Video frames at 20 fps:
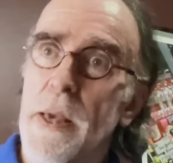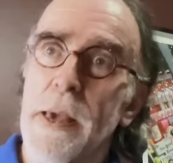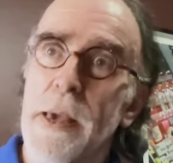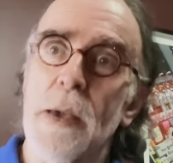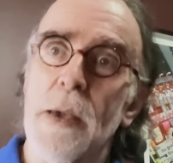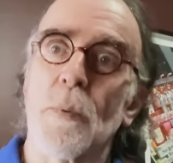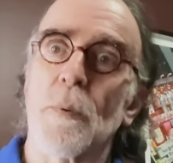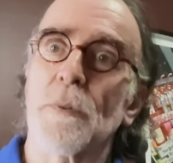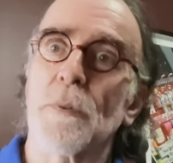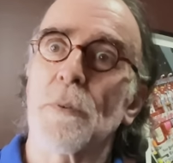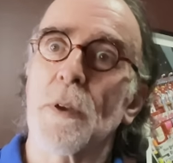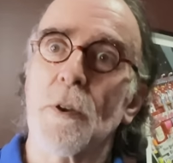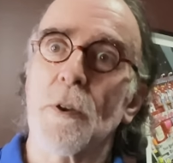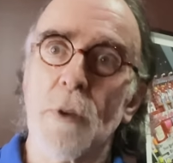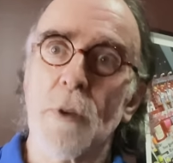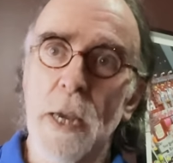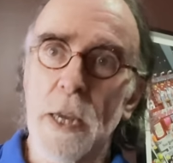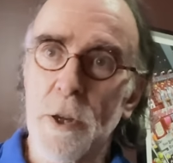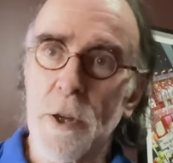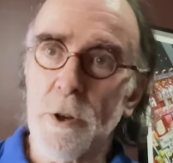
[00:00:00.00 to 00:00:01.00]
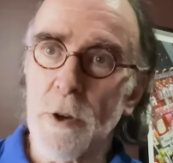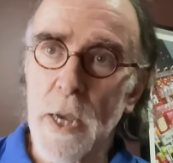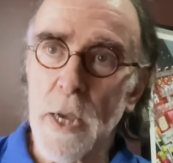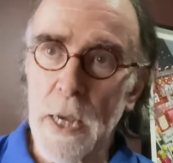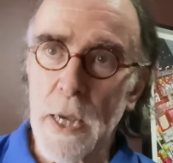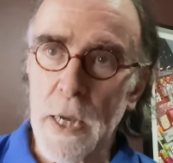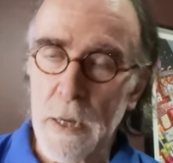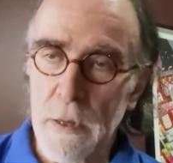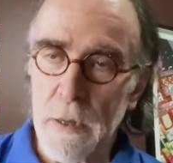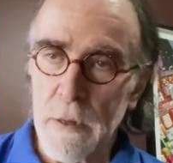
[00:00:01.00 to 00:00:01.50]
It was a great
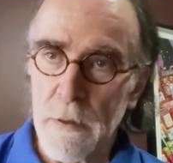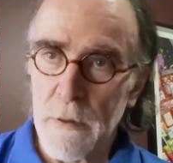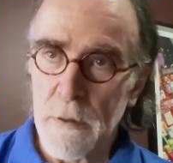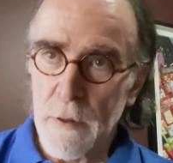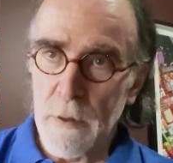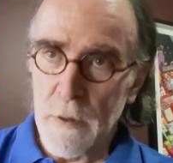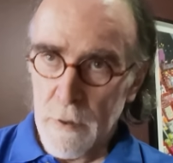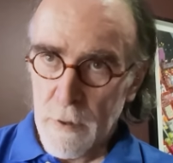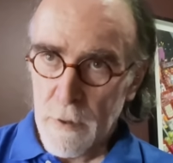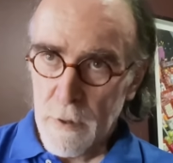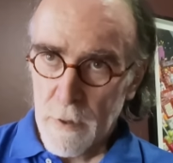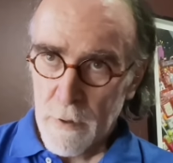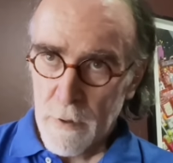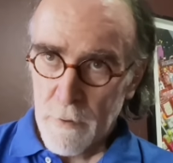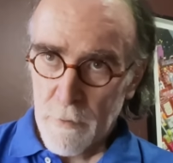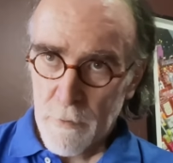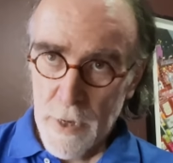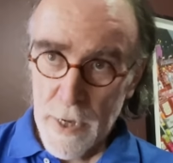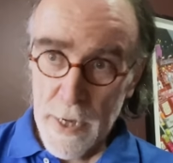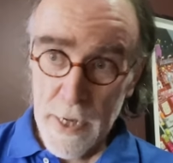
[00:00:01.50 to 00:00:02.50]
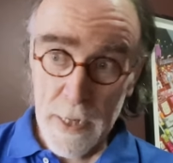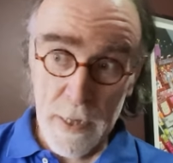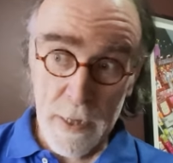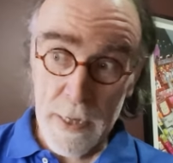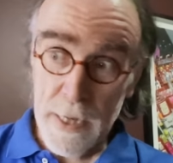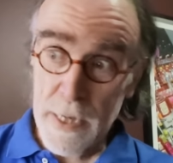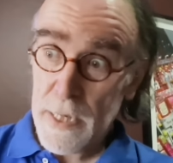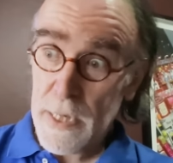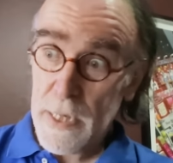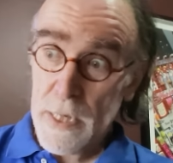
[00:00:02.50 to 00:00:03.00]
trade, right?
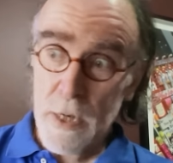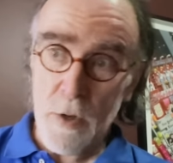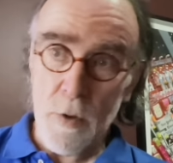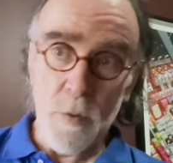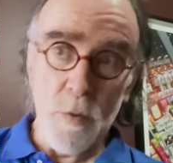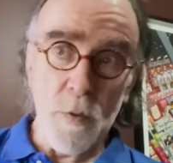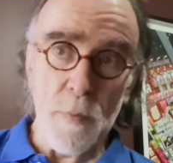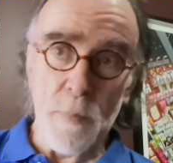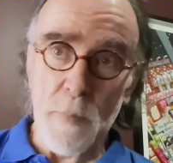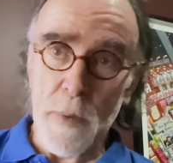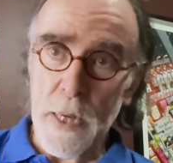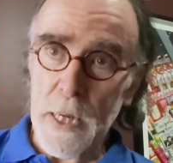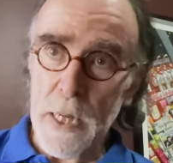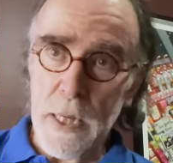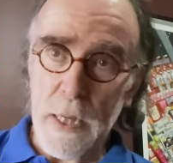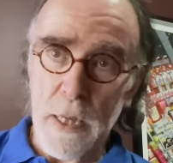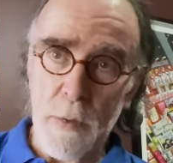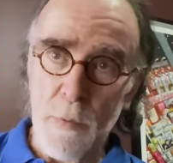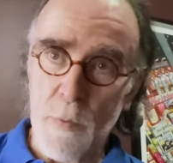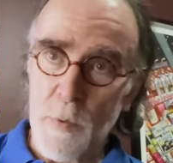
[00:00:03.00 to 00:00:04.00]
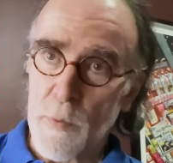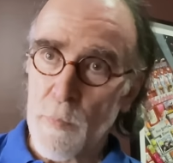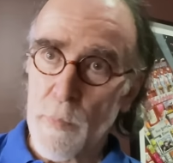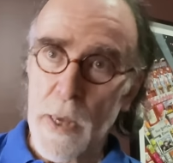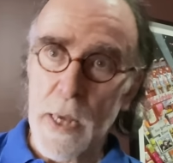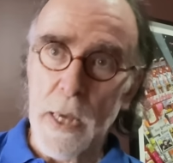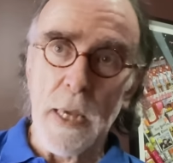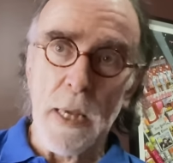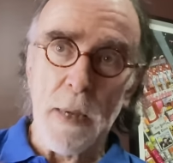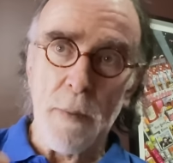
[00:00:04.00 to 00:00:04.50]
He didn't lose money, he was
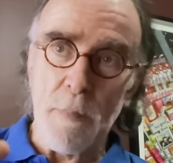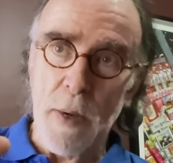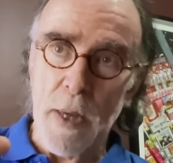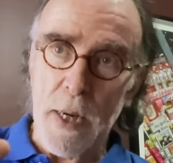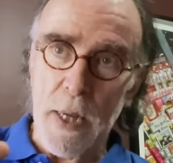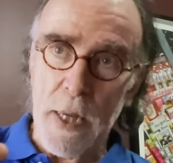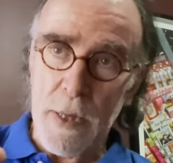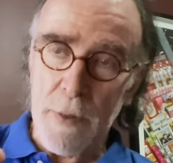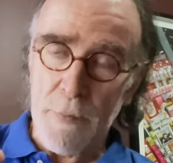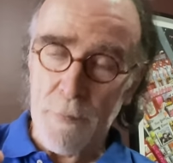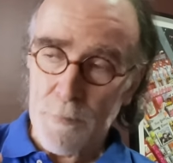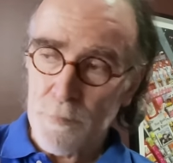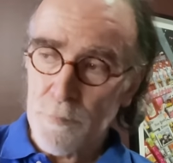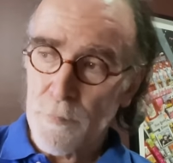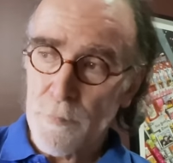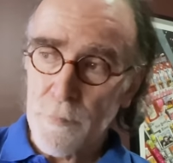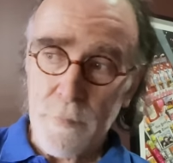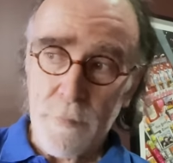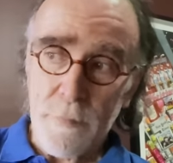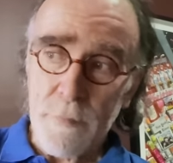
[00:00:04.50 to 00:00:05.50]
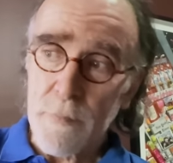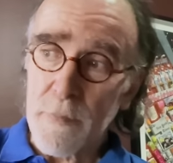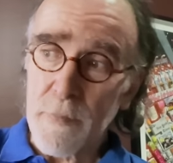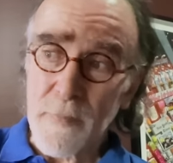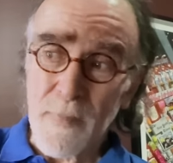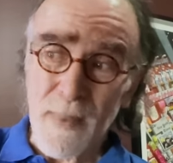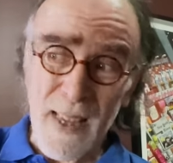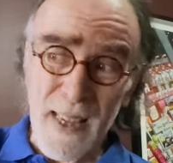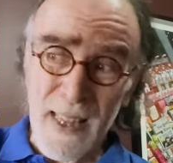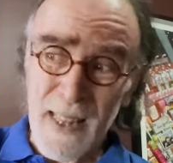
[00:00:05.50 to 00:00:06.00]
making money,
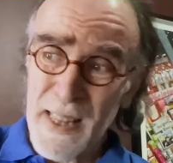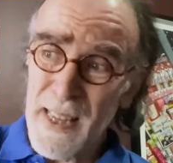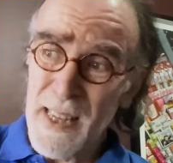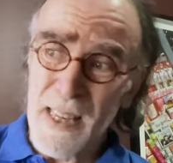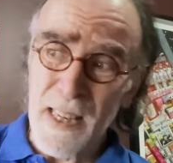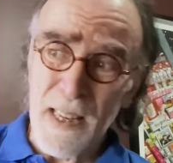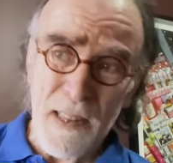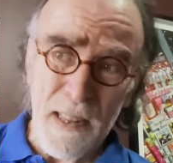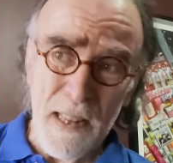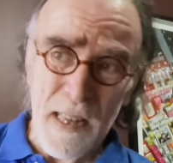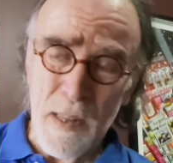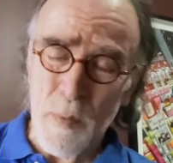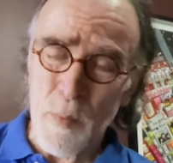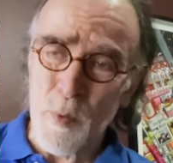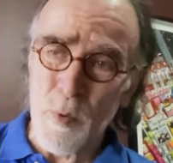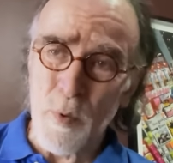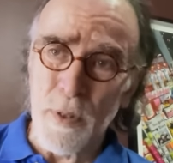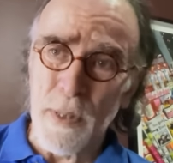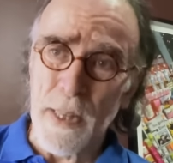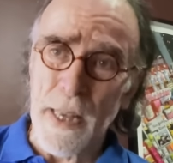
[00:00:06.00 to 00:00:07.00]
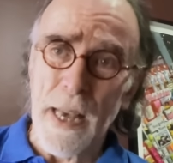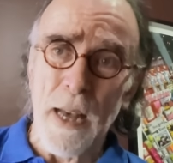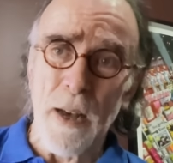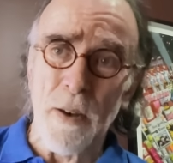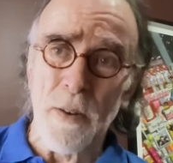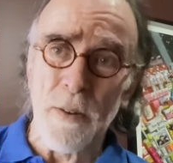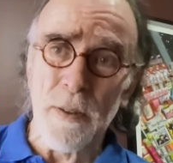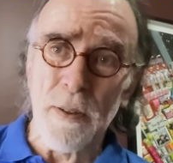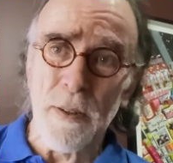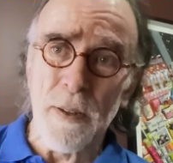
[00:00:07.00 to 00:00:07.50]
and the indices were all
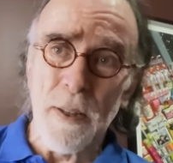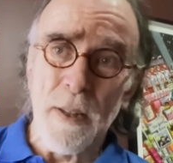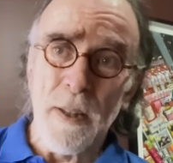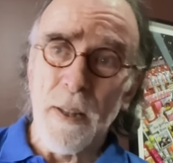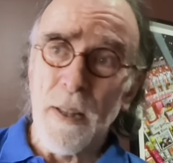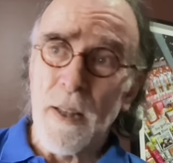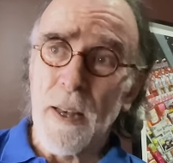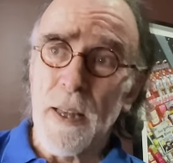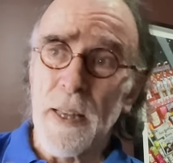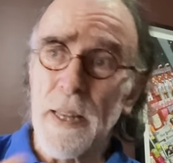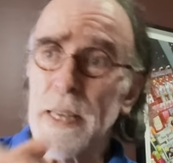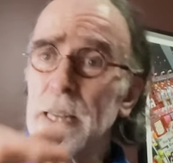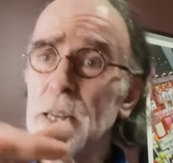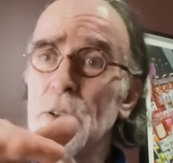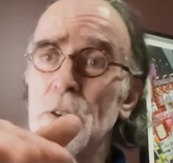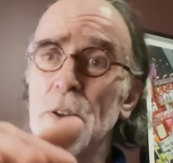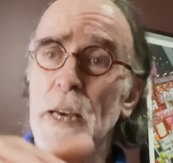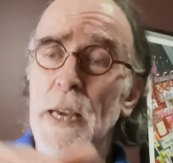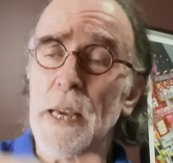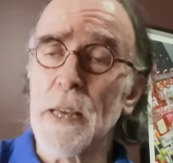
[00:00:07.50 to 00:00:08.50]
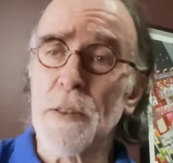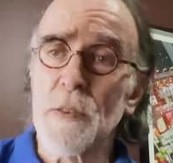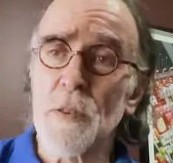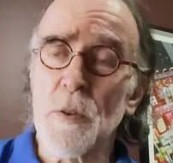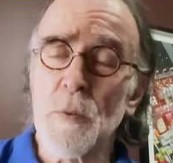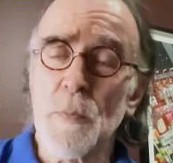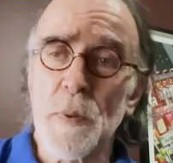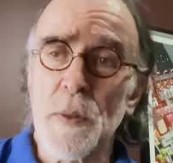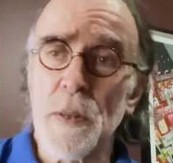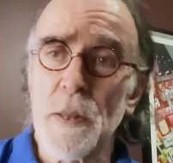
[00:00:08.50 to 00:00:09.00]
down, and he looked like a
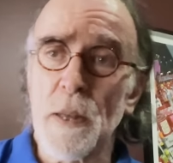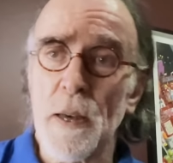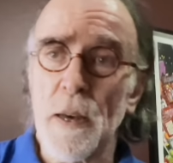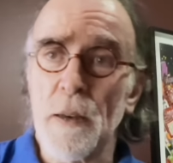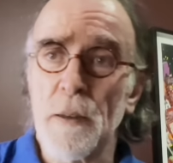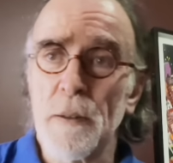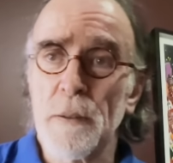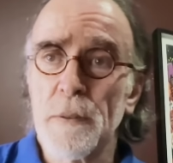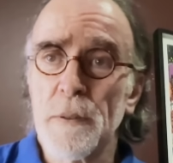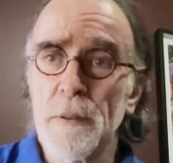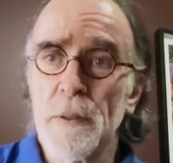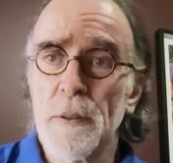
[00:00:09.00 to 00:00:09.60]
superstar.